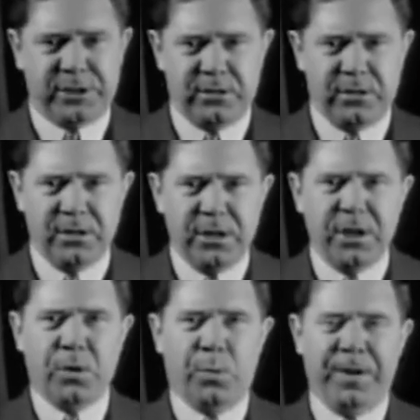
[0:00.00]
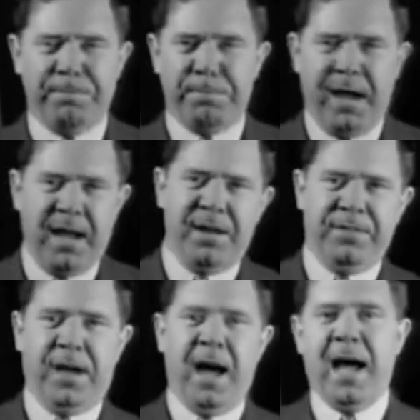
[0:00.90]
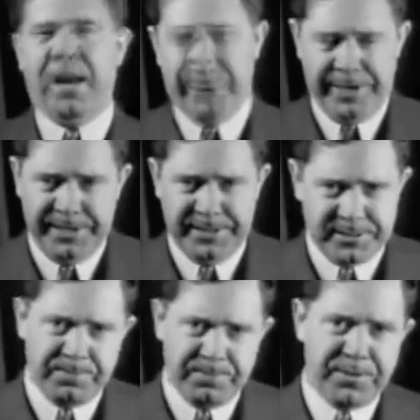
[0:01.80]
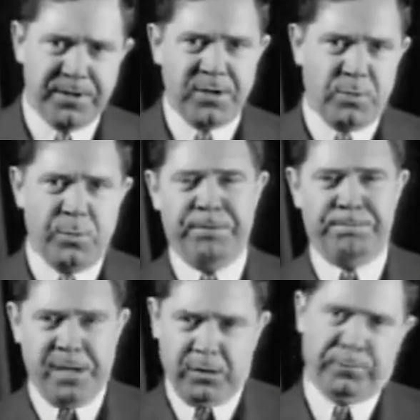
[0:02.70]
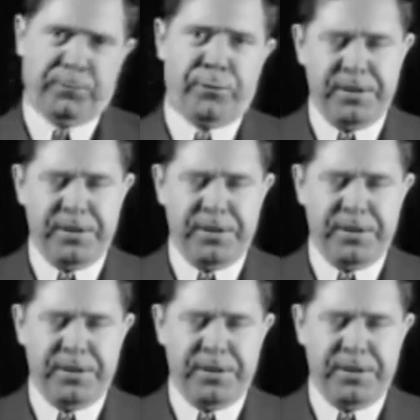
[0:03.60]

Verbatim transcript: We've paved the highways. We've built free bridges.